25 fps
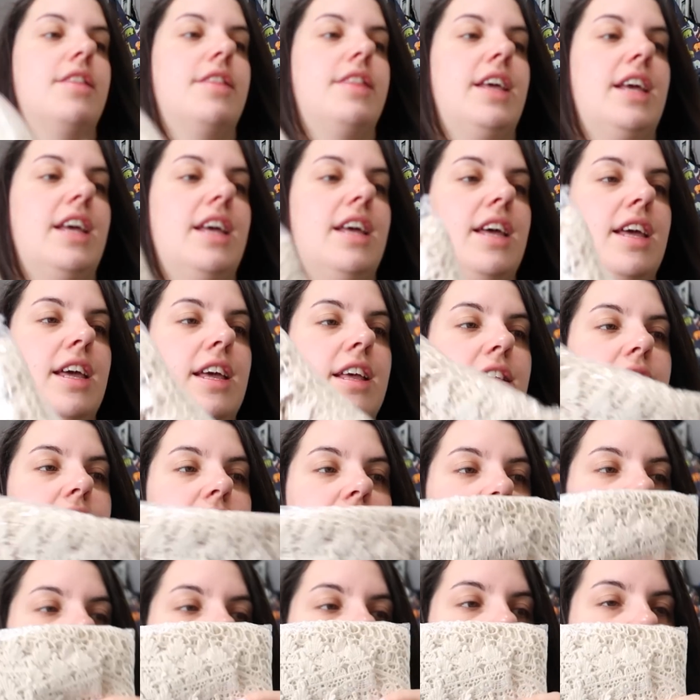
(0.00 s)

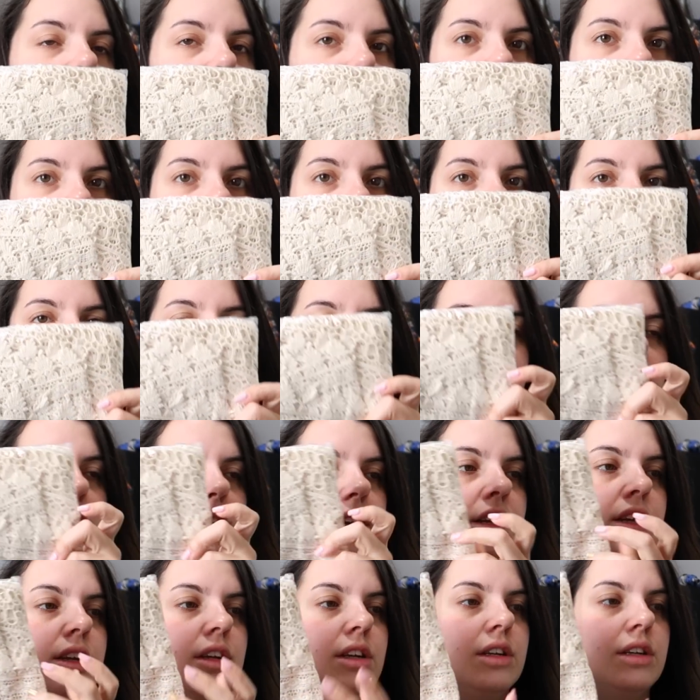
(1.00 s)
This Cabby,
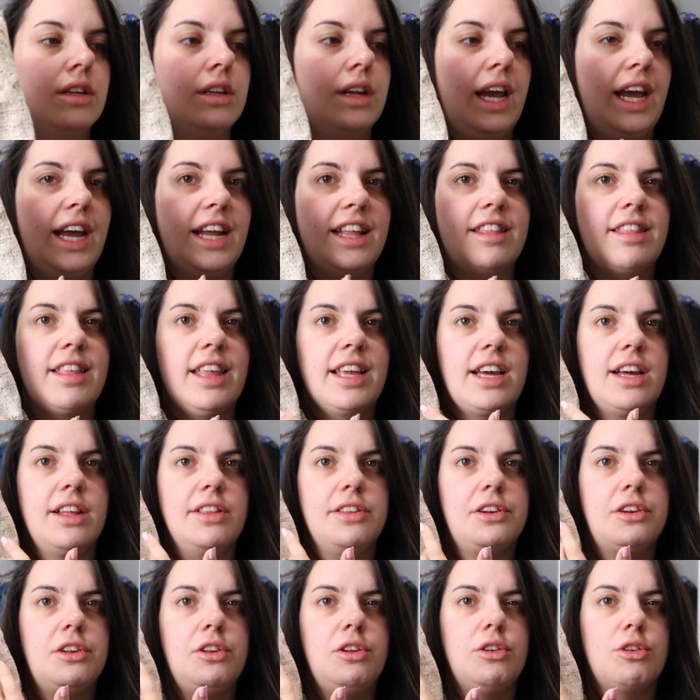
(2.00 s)
it's like a
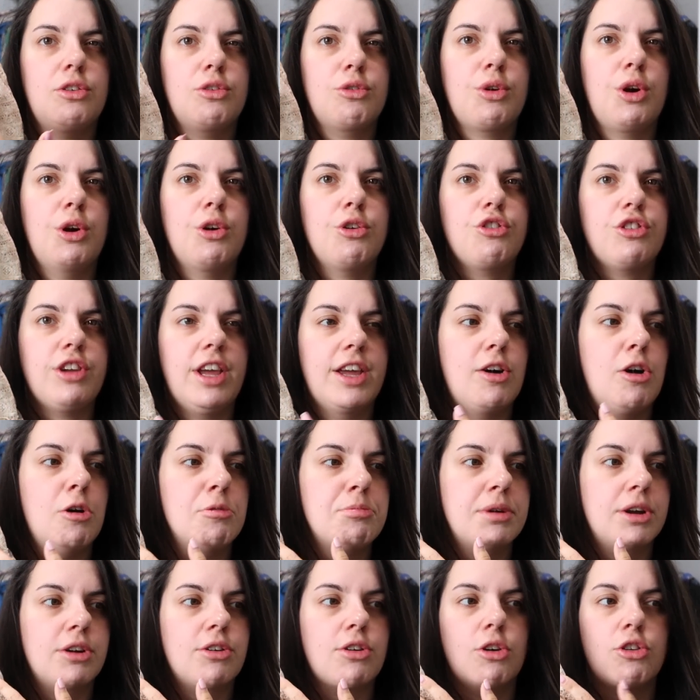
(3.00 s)
little crochet,
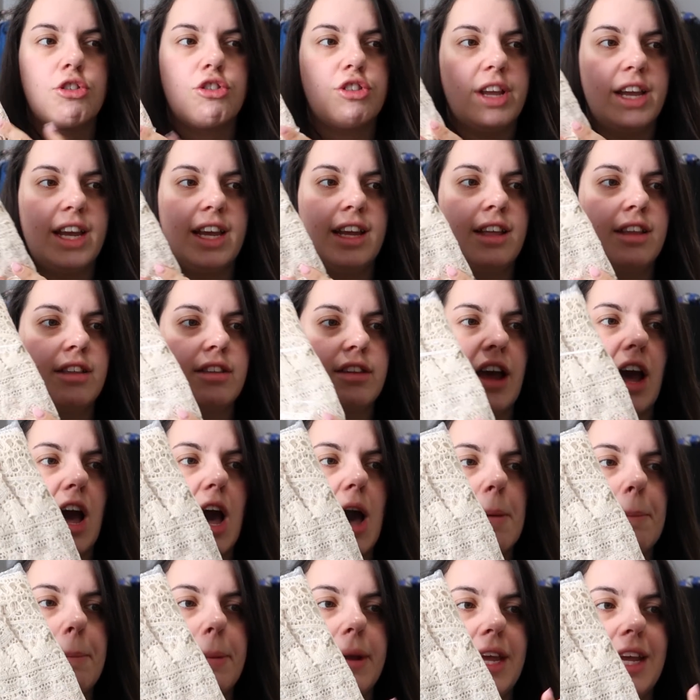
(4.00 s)
open crochet
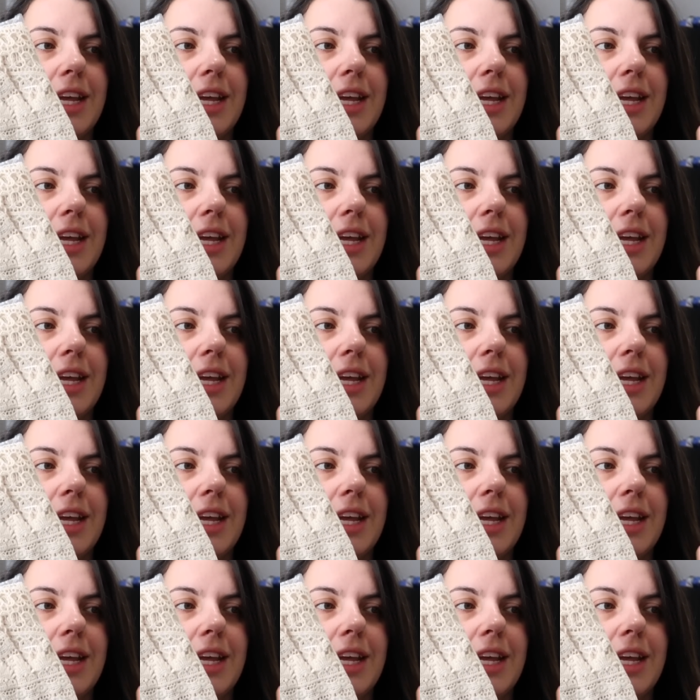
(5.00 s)
top.